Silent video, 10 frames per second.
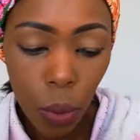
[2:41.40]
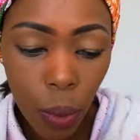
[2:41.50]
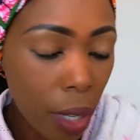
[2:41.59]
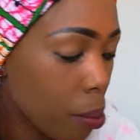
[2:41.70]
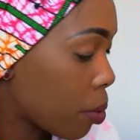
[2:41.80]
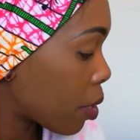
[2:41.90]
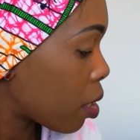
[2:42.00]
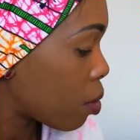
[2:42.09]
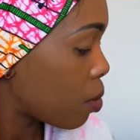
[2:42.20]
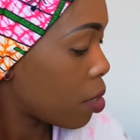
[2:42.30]
white. I
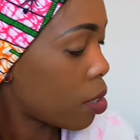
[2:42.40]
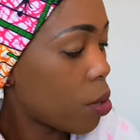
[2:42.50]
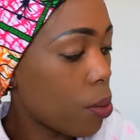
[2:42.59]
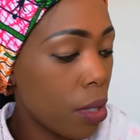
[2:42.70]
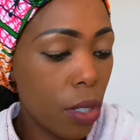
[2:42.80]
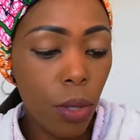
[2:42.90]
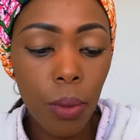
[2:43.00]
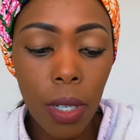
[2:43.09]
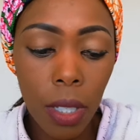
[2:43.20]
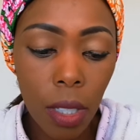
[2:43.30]
can use this one as
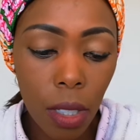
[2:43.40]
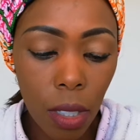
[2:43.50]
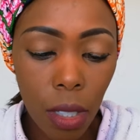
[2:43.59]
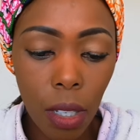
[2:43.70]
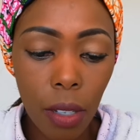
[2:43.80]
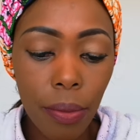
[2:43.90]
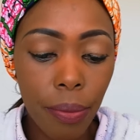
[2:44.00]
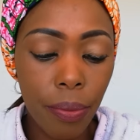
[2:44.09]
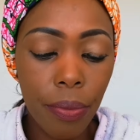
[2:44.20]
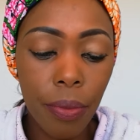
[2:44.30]
well.
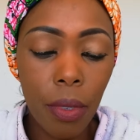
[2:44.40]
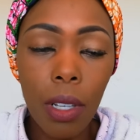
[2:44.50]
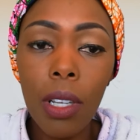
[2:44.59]
Yeah.